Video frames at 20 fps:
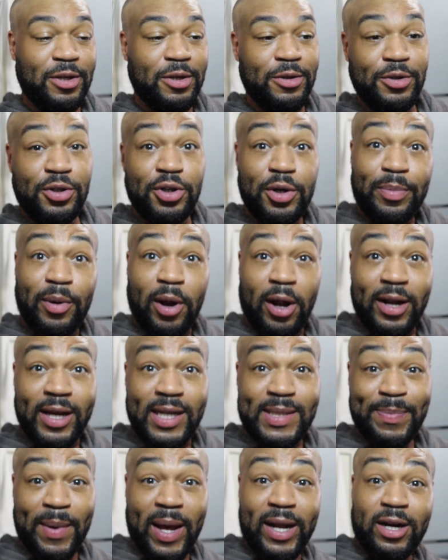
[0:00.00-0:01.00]
you use your
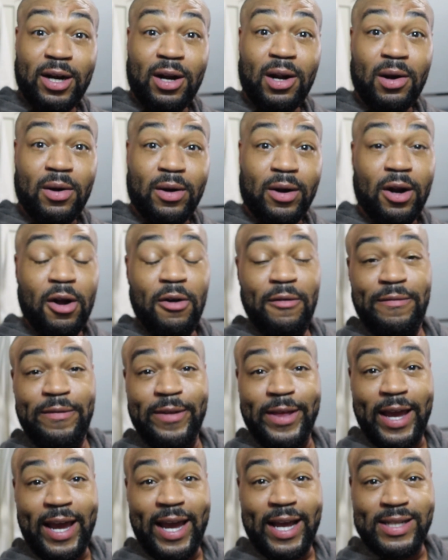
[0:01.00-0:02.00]
products better, or
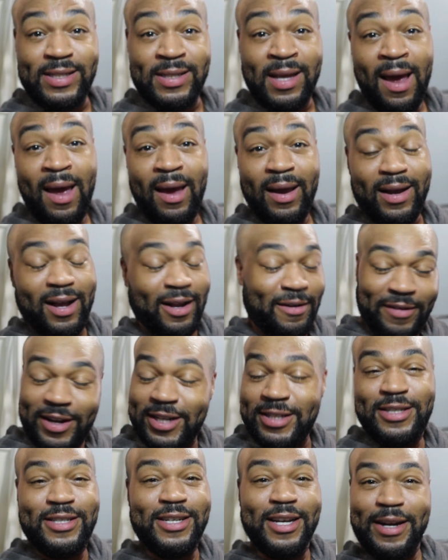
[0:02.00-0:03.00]
hopefully it's
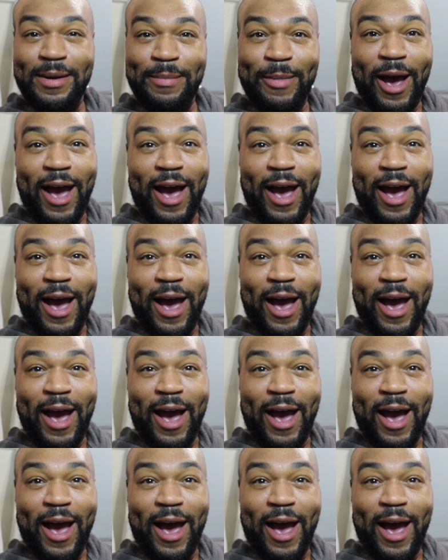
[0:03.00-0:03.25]
convinced you to